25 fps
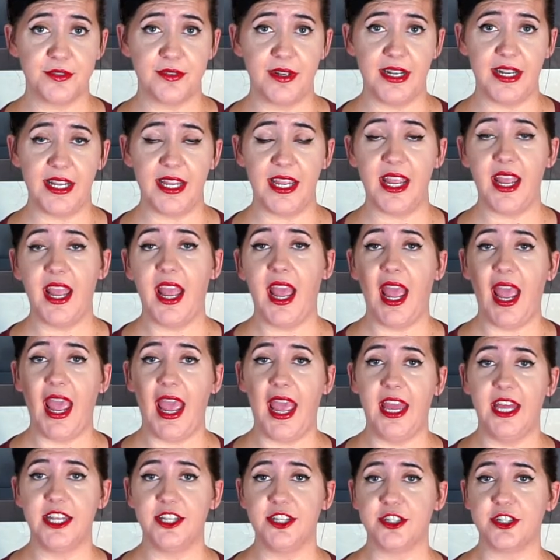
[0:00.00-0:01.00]
are ready
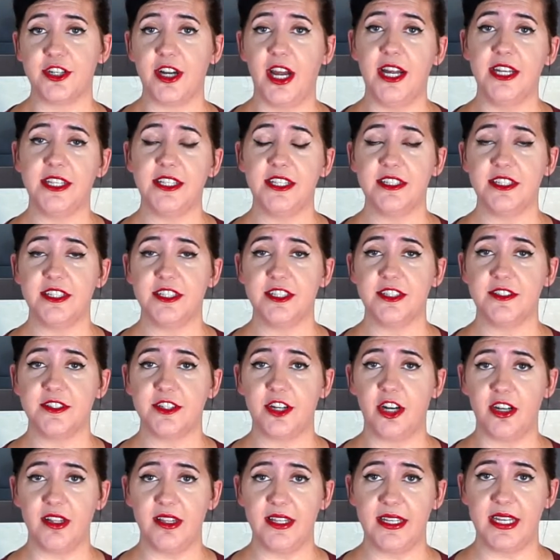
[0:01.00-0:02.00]
and your onion and your
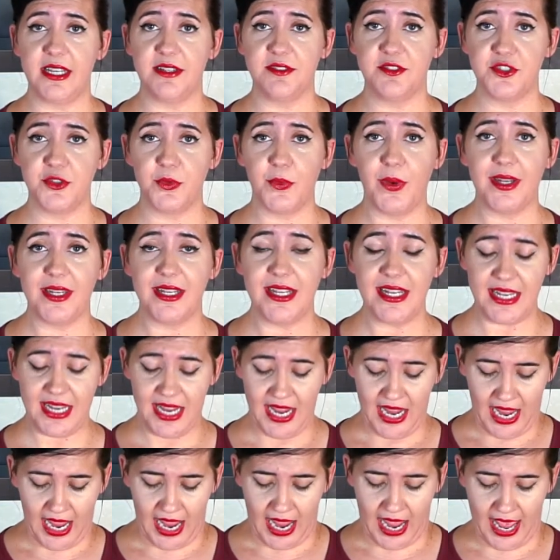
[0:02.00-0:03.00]
garlic have sweated,
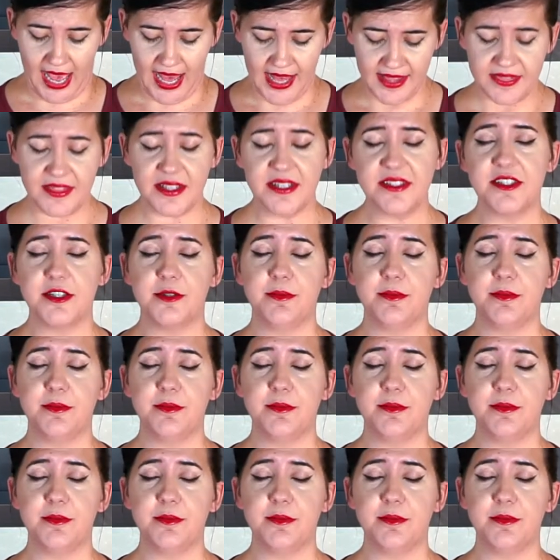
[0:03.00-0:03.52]
add the